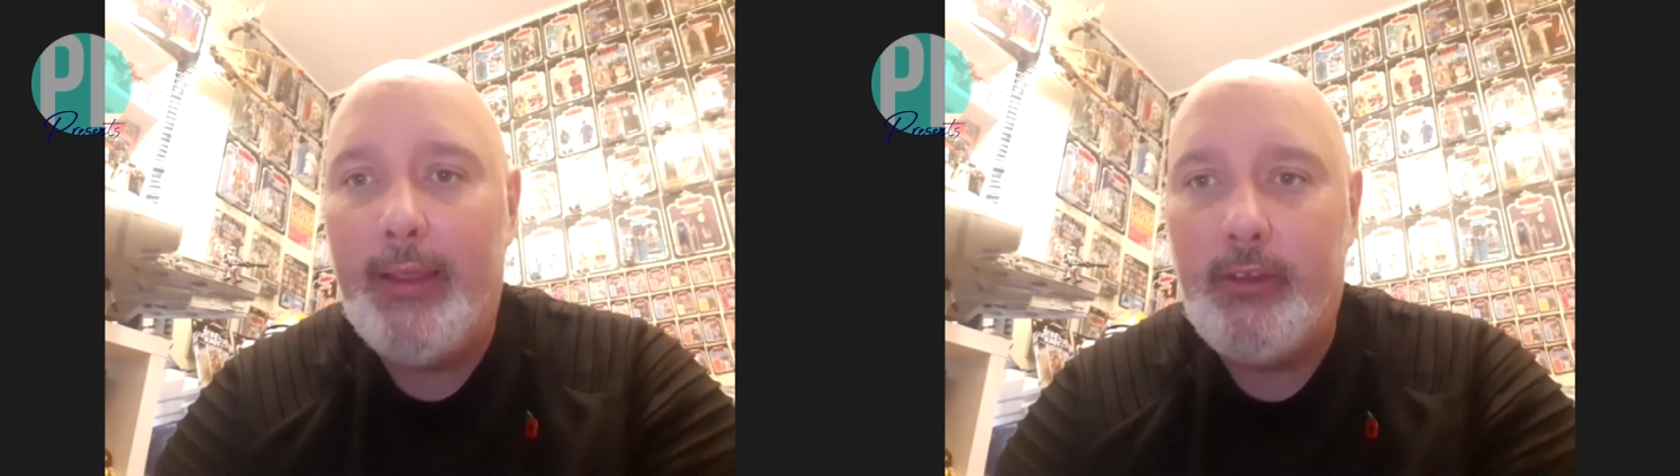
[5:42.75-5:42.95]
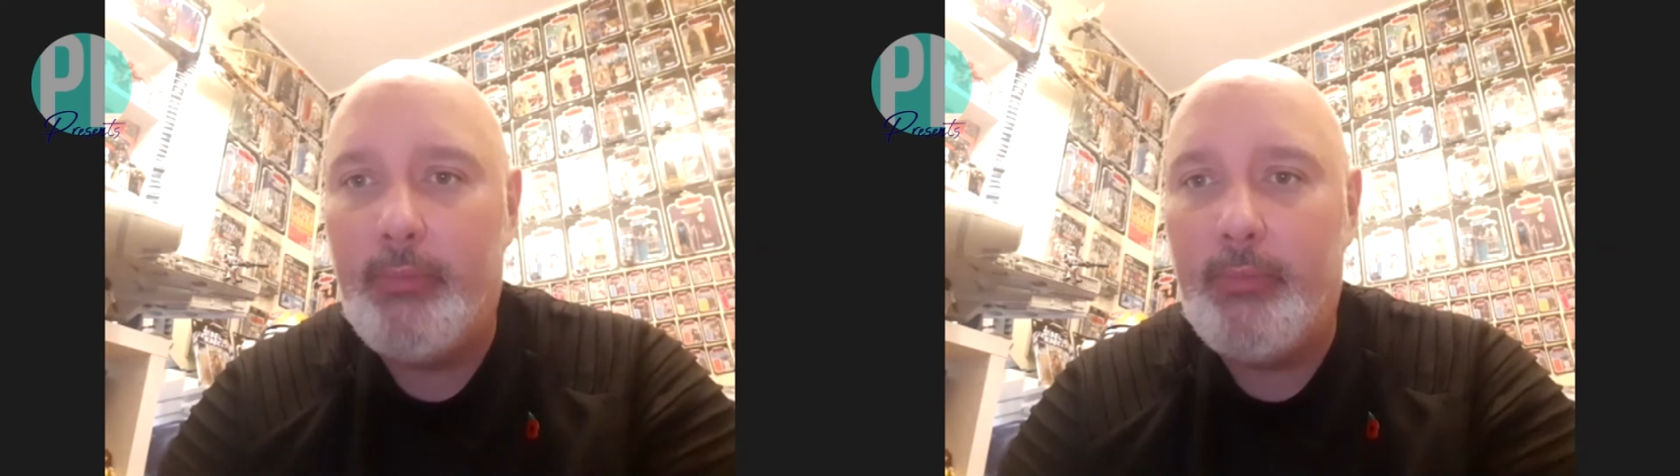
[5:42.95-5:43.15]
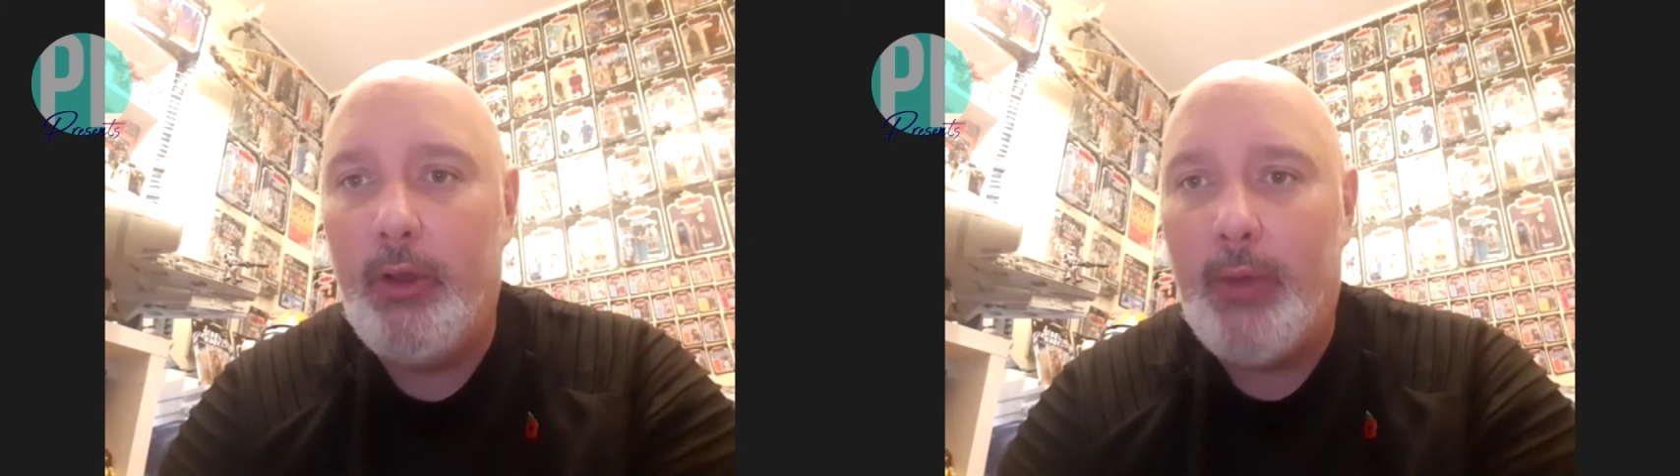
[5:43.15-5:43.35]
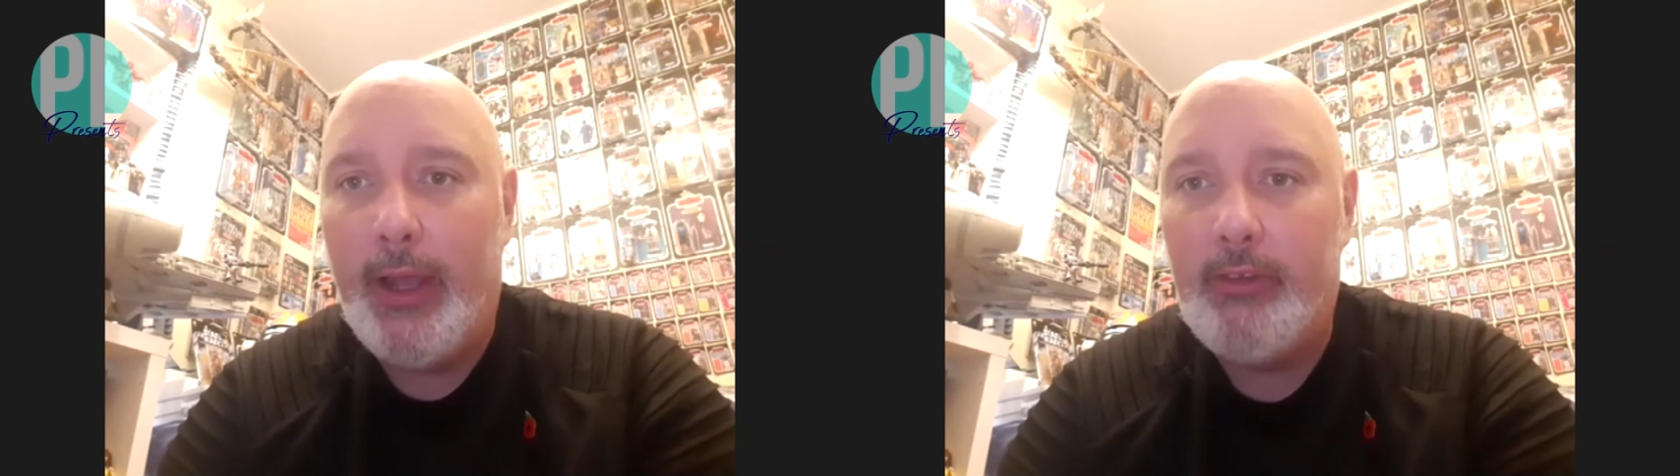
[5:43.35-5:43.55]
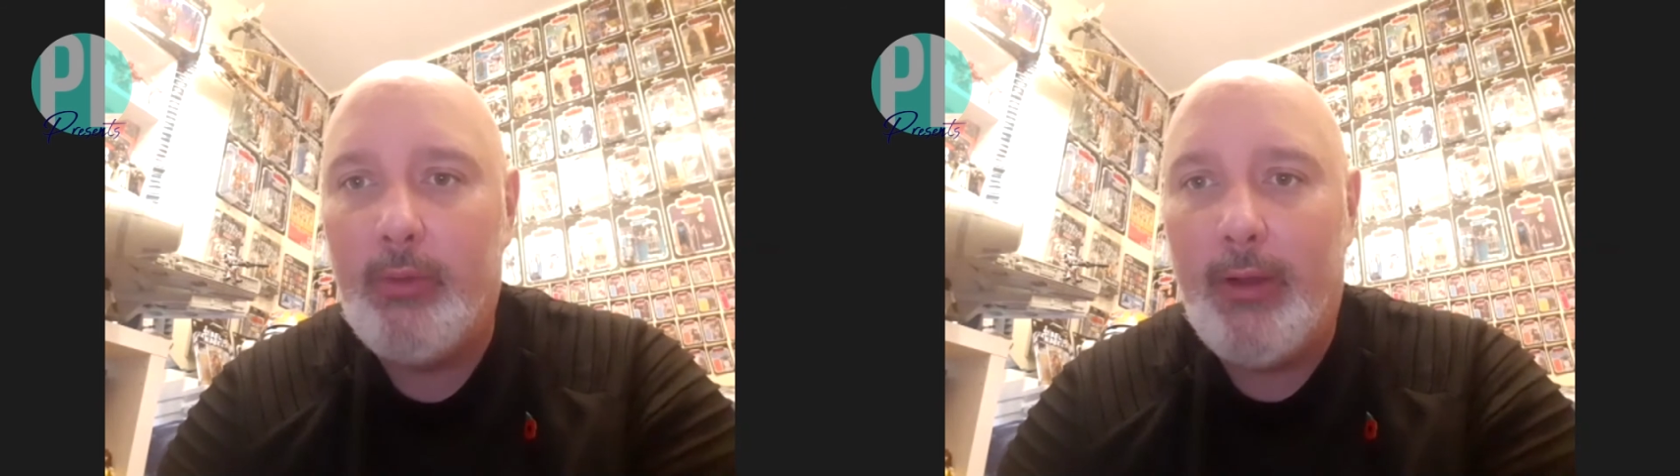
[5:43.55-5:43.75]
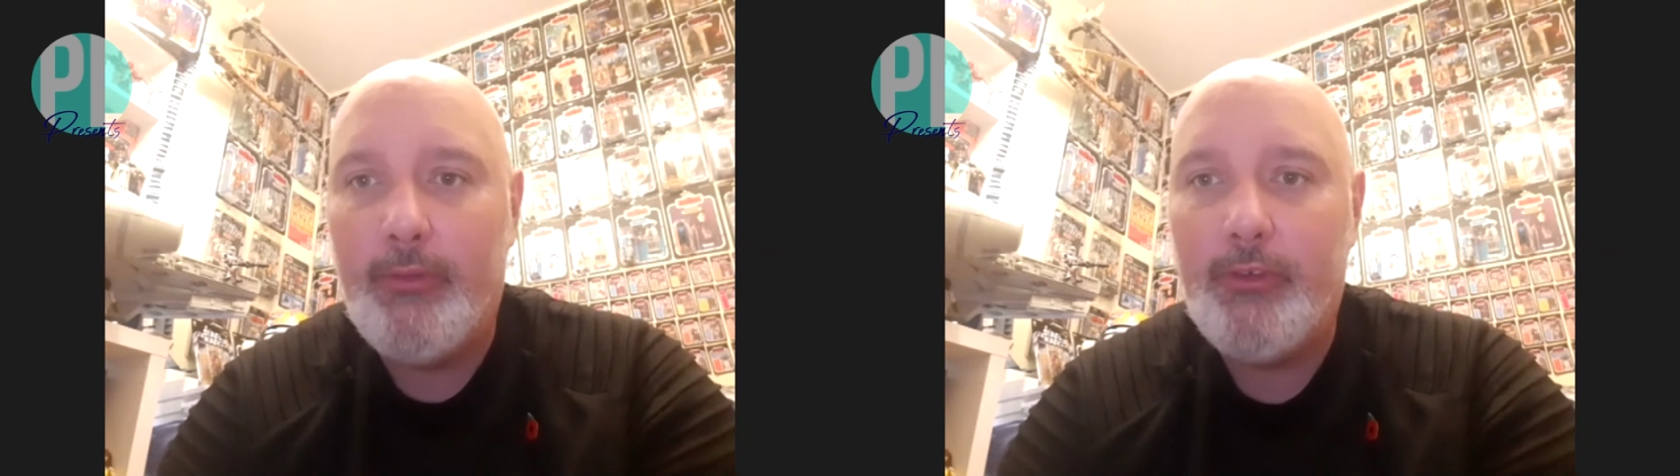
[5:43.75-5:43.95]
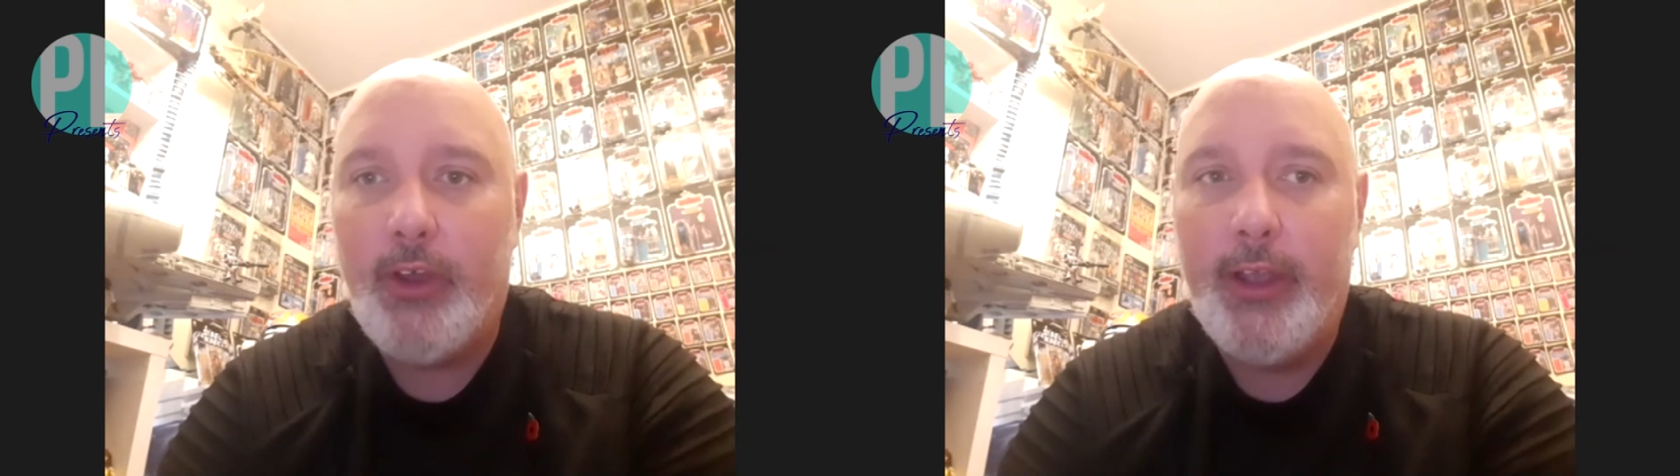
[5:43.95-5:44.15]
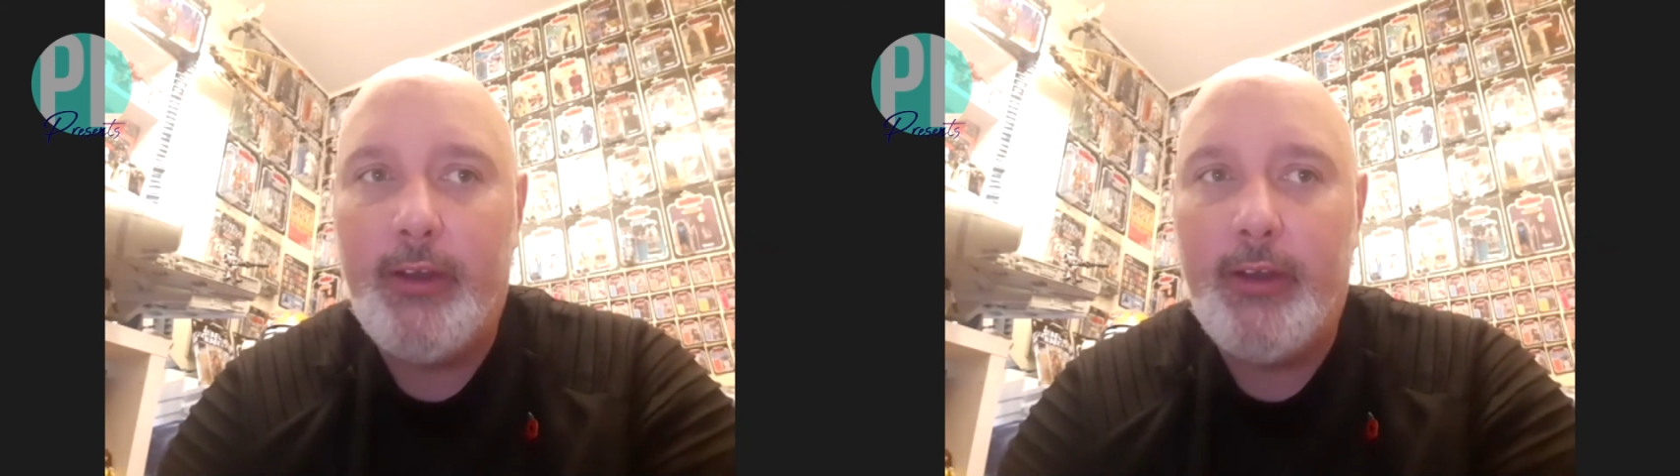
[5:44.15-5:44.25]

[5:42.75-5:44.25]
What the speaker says: just put away to one side.